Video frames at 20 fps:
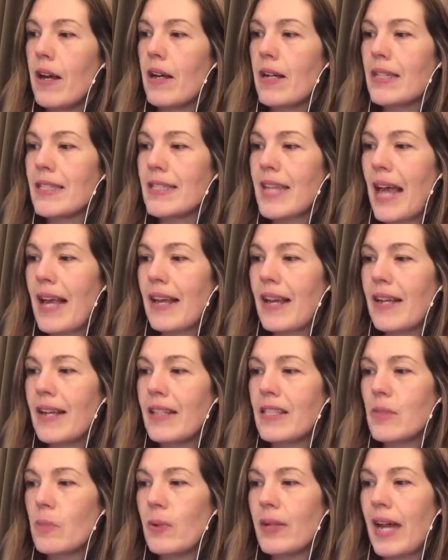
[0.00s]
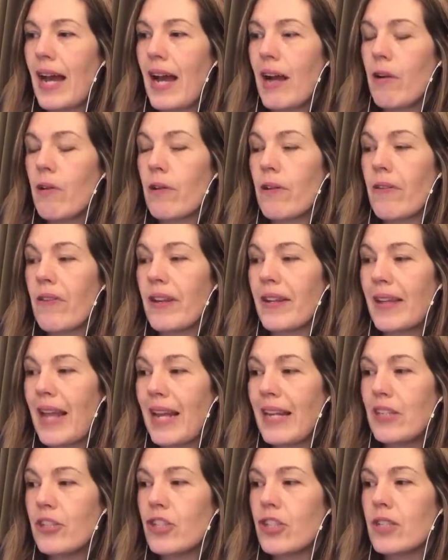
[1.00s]
and taking into account the
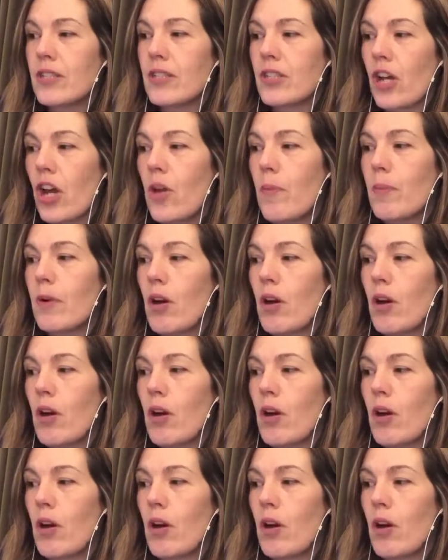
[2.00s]
nature, scope,